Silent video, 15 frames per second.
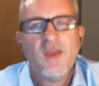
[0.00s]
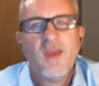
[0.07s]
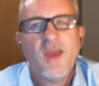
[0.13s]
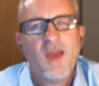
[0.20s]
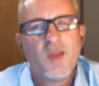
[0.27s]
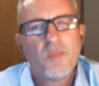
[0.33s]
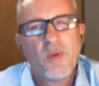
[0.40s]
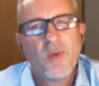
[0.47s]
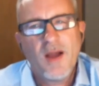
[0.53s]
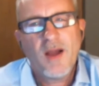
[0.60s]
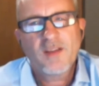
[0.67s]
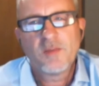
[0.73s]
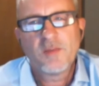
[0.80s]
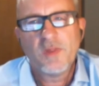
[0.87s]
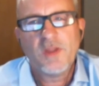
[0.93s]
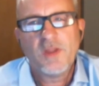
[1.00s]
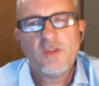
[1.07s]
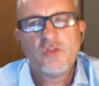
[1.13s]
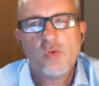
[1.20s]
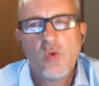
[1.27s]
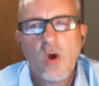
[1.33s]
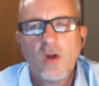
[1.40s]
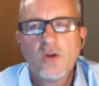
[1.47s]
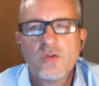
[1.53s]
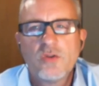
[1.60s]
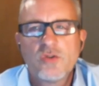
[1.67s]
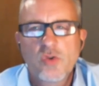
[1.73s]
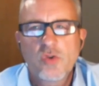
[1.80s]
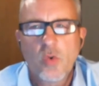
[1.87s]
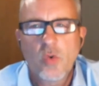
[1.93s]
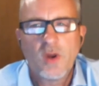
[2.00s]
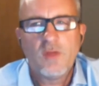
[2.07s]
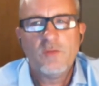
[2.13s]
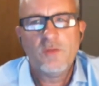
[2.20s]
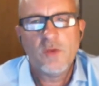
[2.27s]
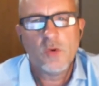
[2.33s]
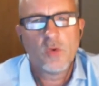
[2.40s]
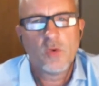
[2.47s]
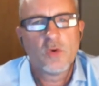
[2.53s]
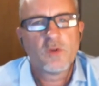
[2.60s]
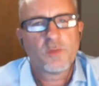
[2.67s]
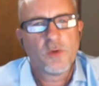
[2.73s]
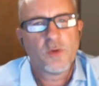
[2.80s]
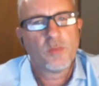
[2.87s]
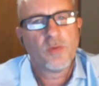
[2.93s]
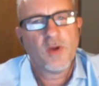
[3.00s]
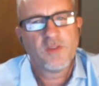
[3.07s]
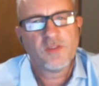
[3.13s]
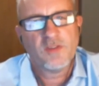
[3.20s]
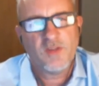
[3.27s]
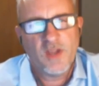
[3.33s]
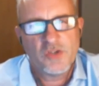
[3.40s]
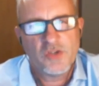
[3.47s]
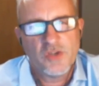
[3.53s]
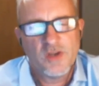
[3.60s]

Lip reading: and approximately 220 viewers per presentation.